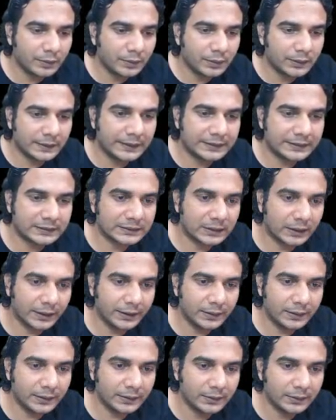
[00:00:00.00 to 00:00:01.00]
this
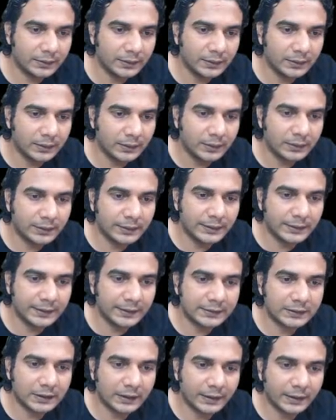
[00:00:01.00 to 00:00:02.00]
line,
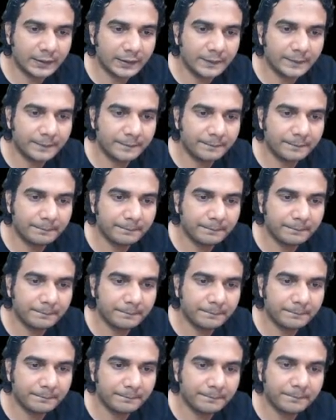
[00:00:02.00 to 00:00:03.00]
this line,
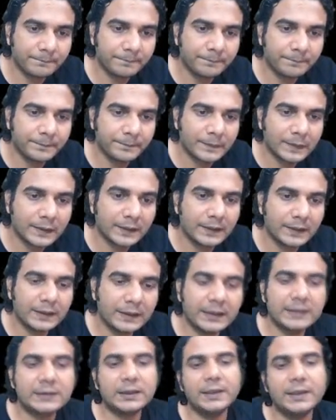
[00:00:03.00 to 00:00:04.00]

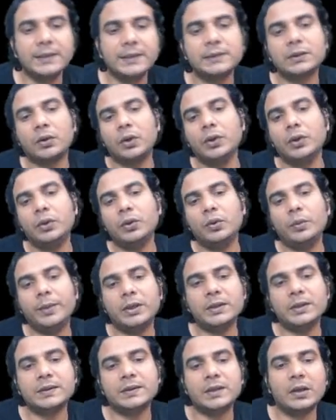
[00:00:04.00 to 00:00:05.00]
this is onto,
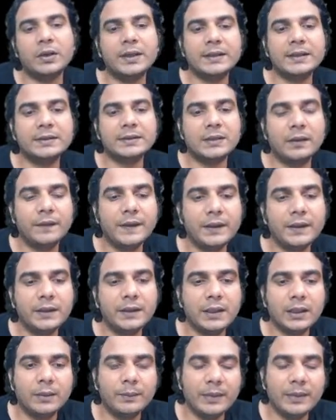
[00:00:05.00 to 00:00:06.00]
because now it is covering
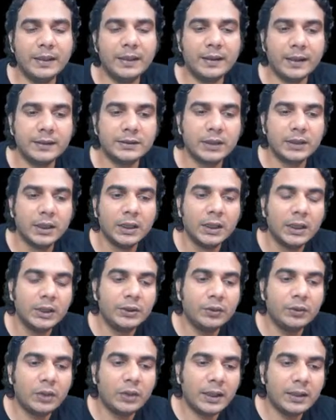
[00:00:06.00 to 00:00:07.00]
the complete range.
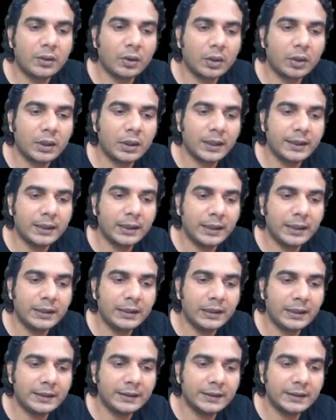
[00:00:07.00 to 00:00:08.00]
You can't draw like
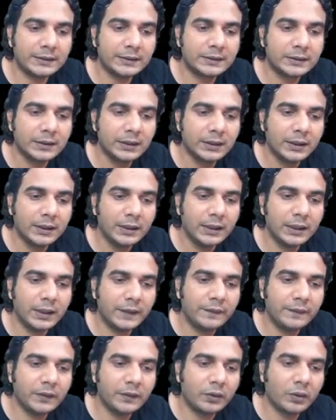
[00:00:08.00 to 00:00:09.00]
line like this.
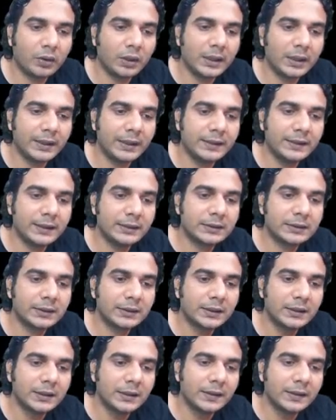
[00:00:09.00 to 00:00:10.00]
If you draw like this,
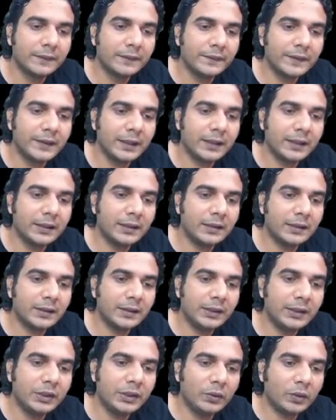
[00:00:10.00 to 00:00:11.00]
then
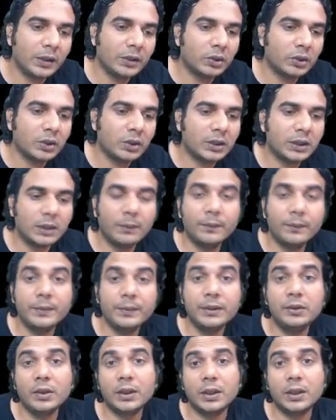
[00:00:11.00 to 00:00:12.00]
you are not
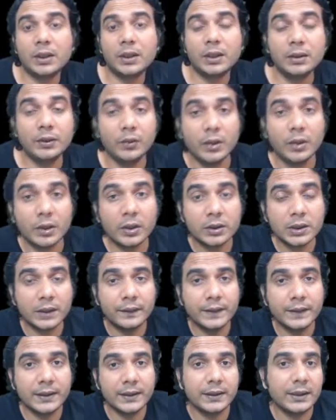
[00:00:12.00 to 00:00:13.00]

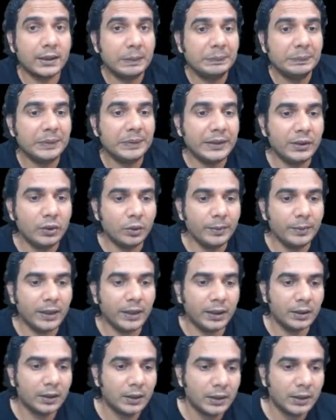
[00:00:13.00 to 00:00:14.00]
covering the complete
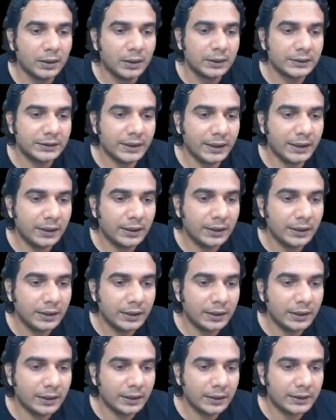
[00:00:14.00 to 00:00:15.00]
domain. See,
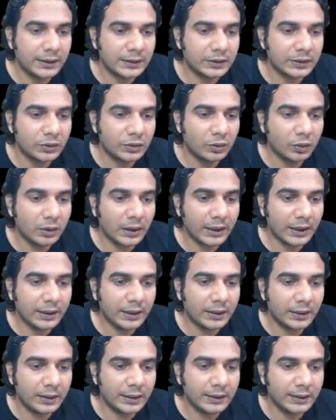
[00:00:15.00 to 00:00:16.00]
there's no
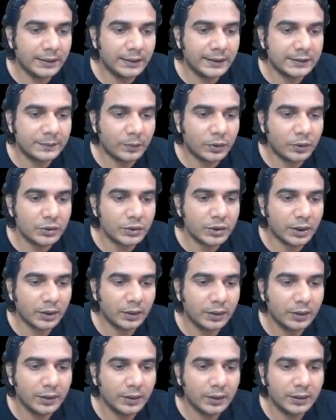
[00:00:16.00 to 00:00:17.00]
line in this portion.
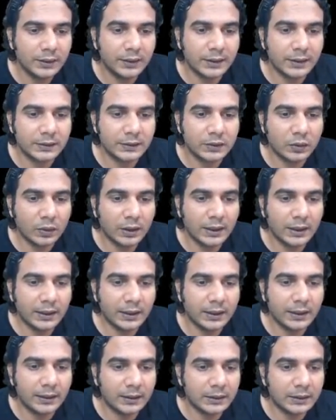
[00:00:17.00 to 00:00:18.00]
There's no
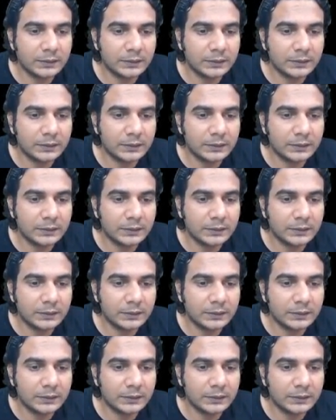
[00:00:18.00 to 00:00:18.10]
line in this